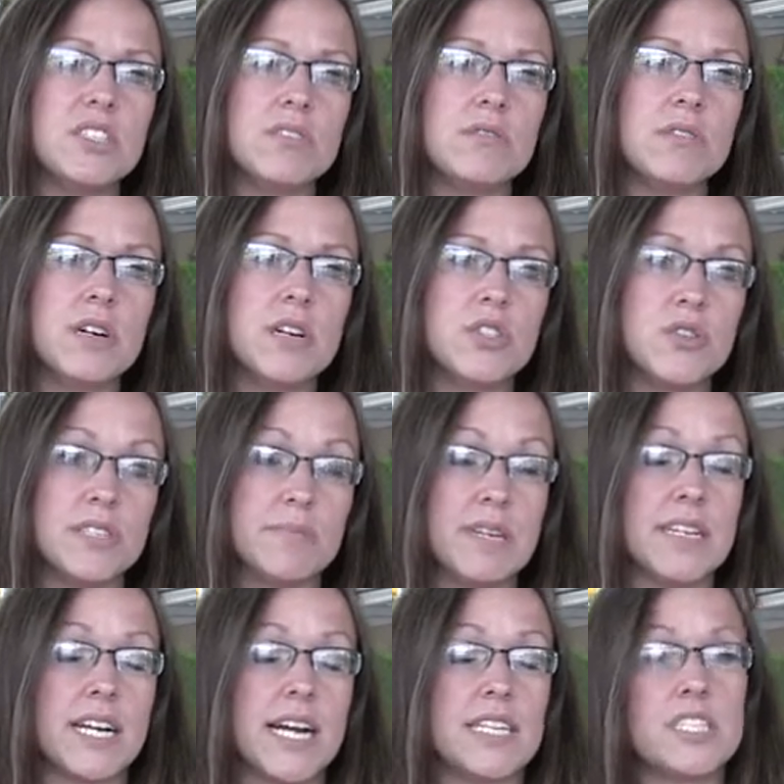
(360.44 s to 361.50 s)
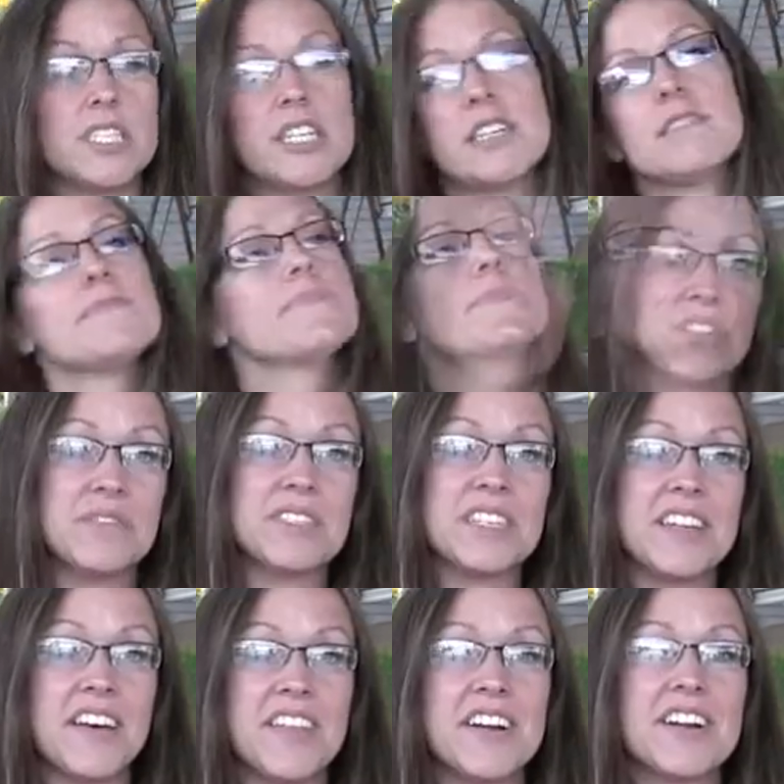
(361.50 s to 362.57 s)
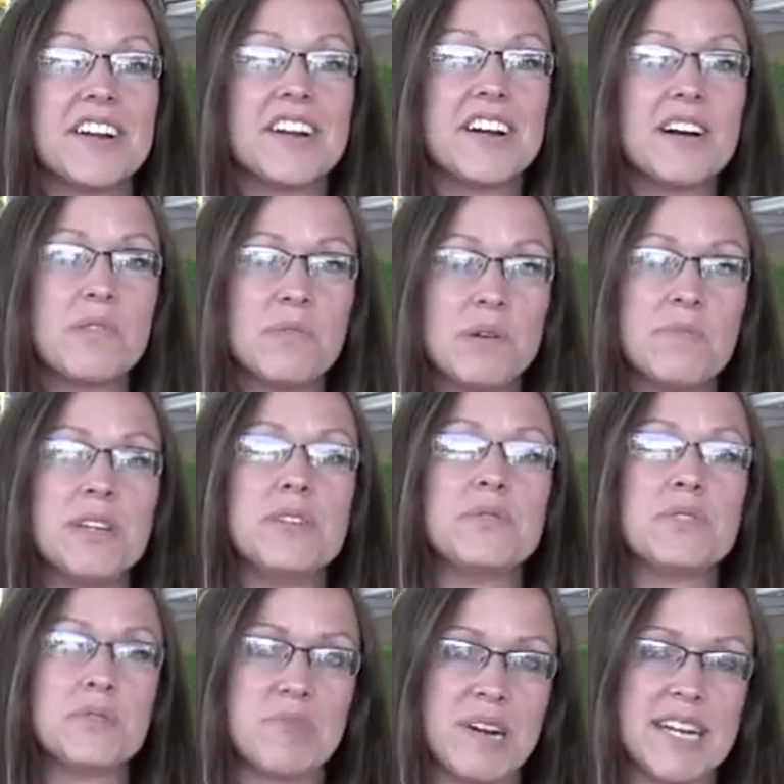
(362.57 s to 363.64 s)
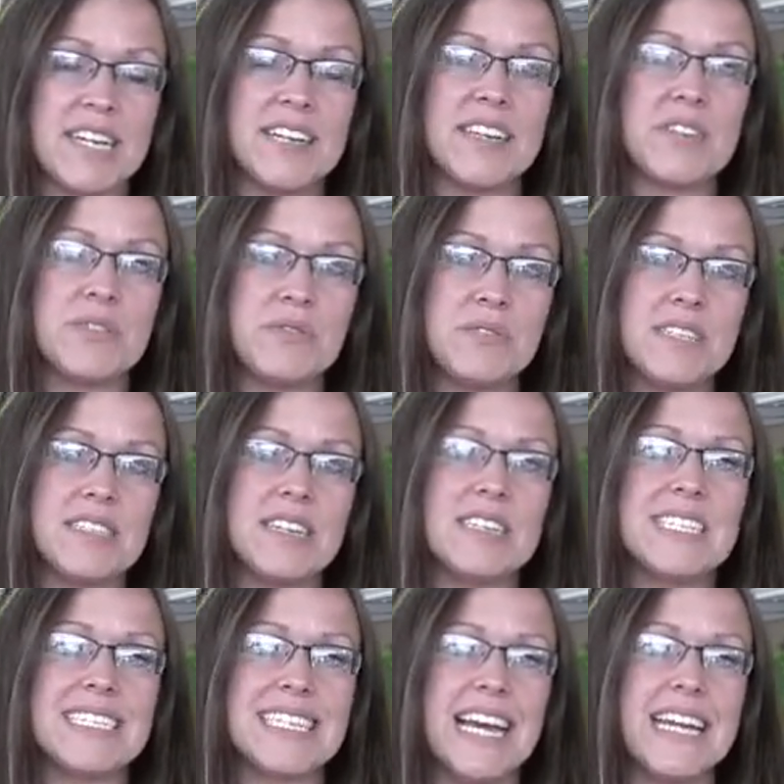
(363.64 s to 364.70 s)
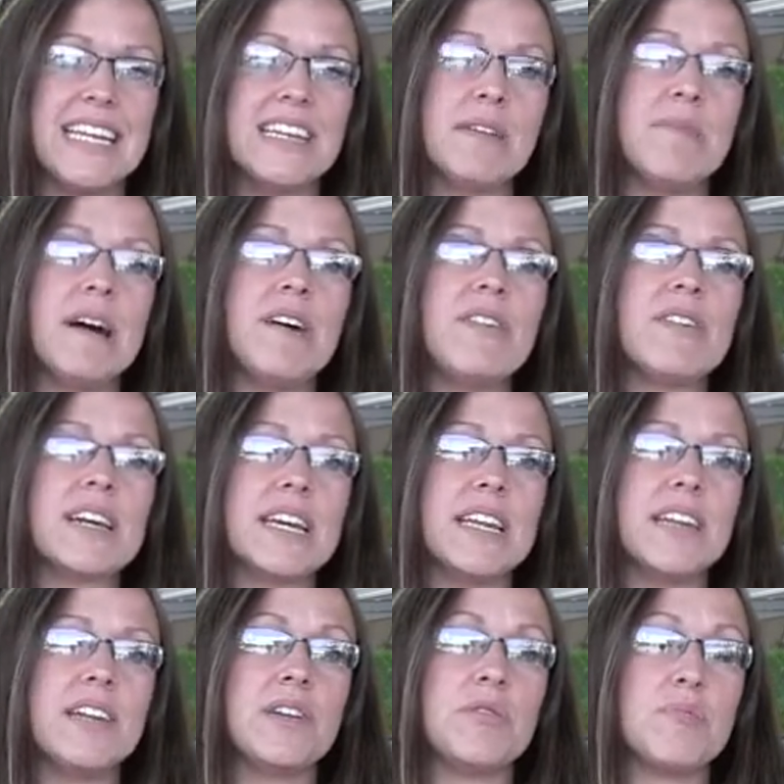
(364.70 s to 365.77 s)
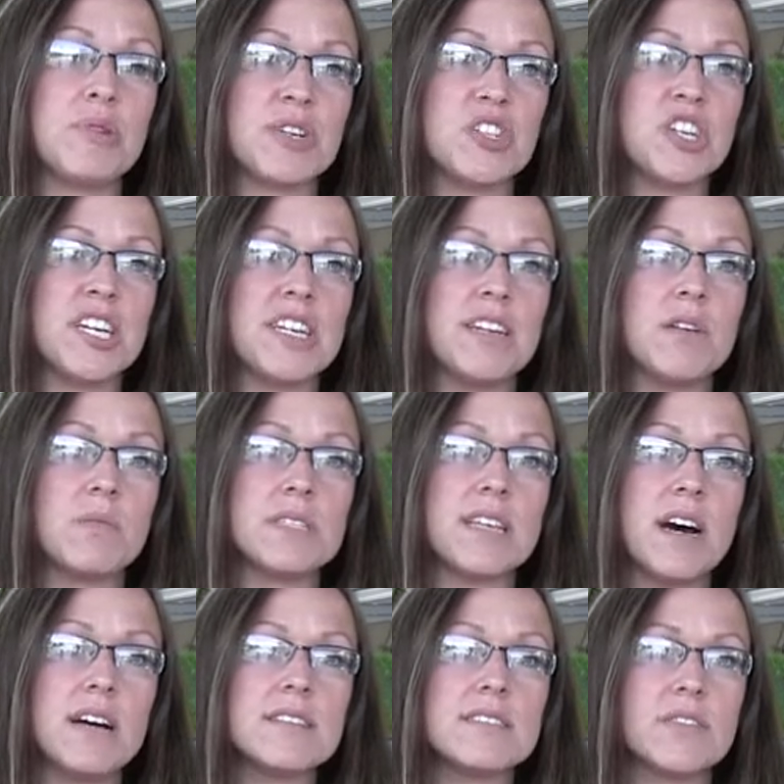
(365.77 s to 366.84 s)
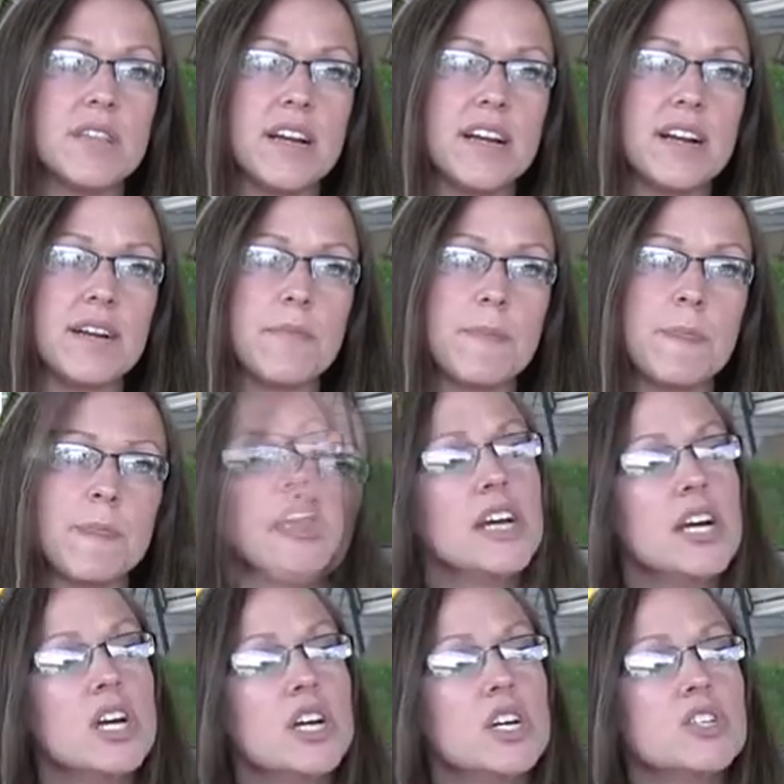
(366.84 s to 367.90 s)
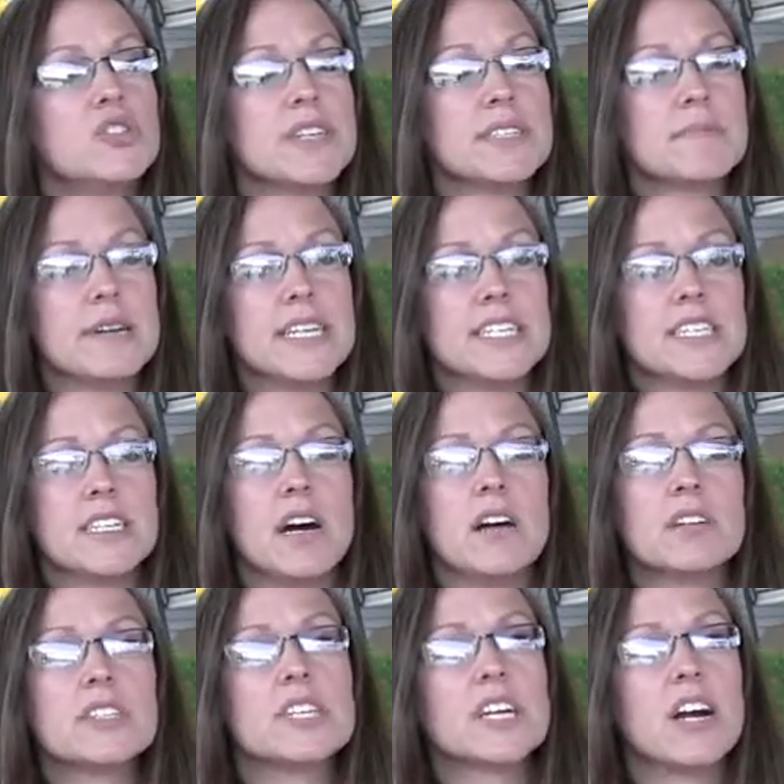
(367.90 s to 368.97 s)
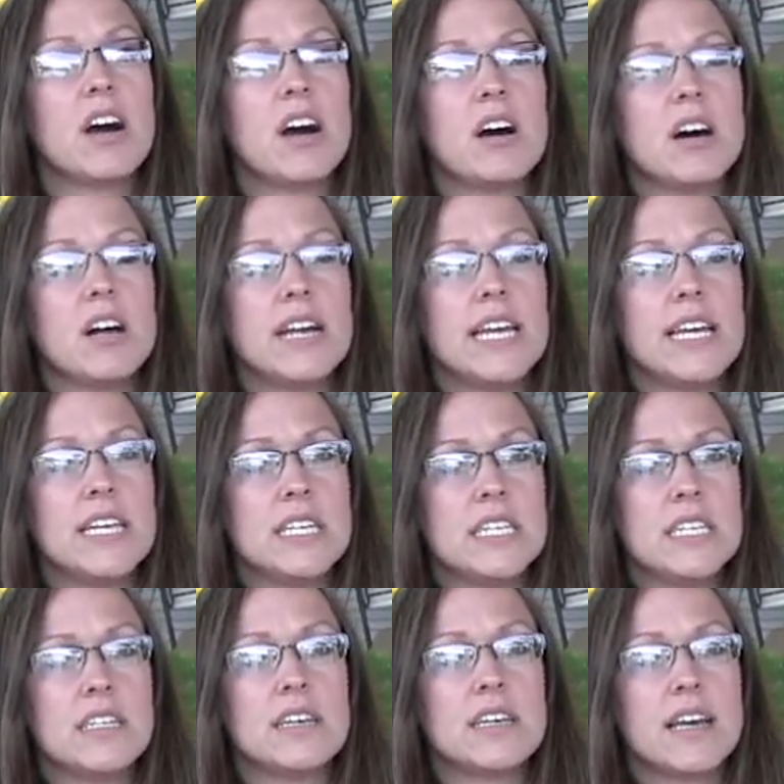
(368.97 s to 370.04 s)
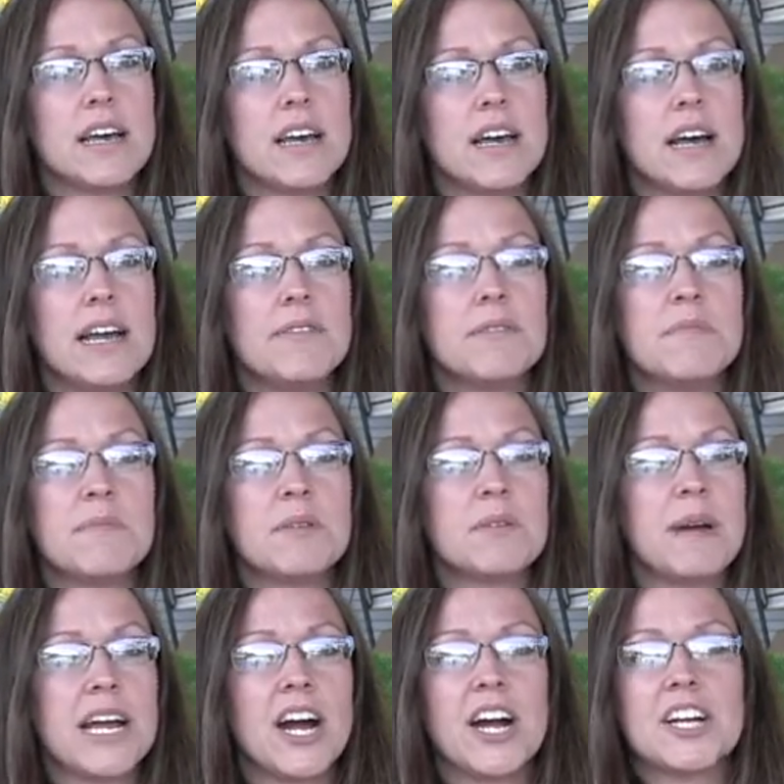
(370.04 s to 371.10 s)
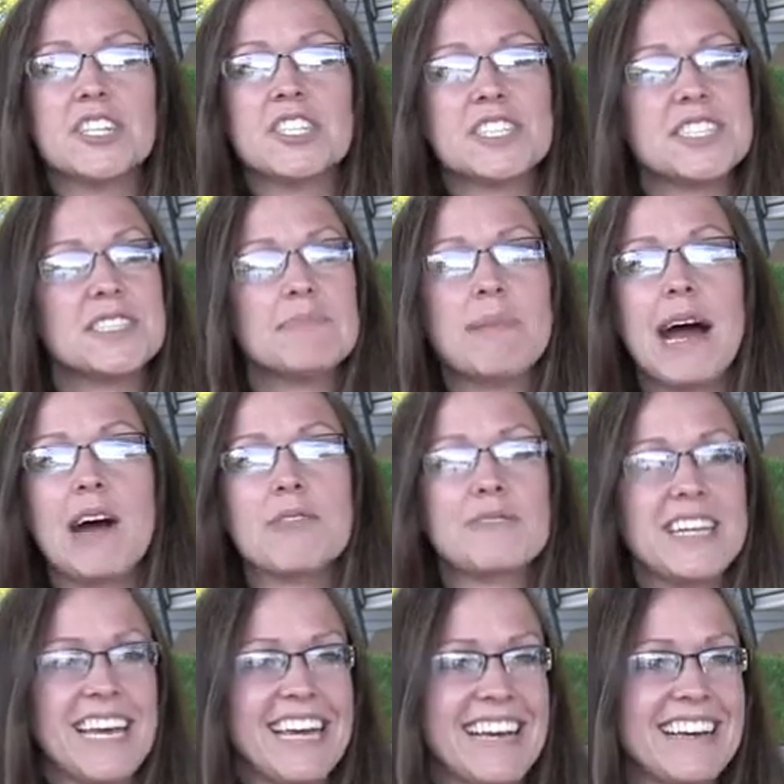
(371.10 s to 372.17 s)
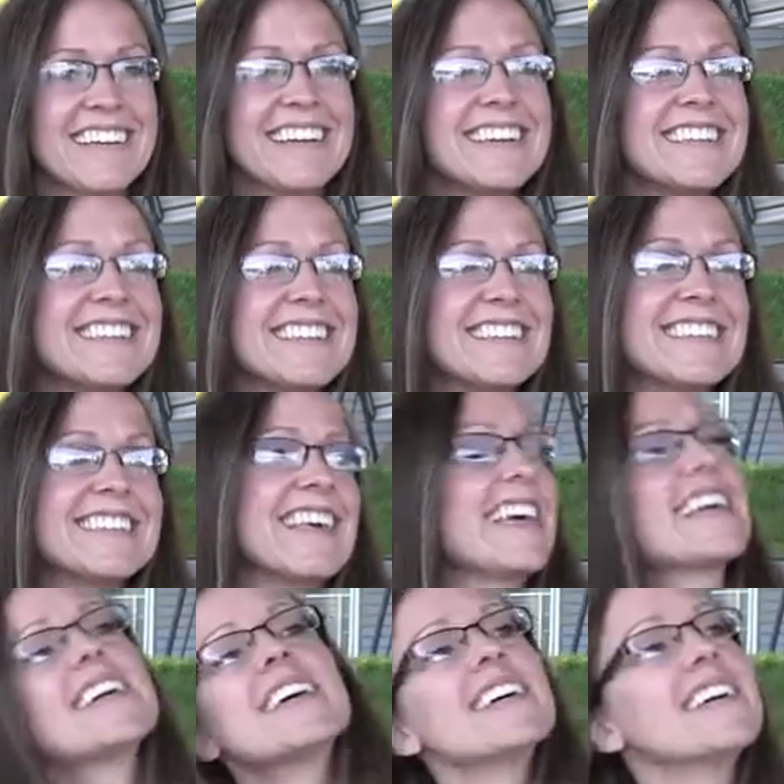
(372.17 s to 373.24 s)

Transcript: to a Joyce Meyer concert. And there was another woman who was pregnant, who was undecided about getting an abortion, was also there. Joyce Meyer did the altar call, and I remember my heart just pounding, just like,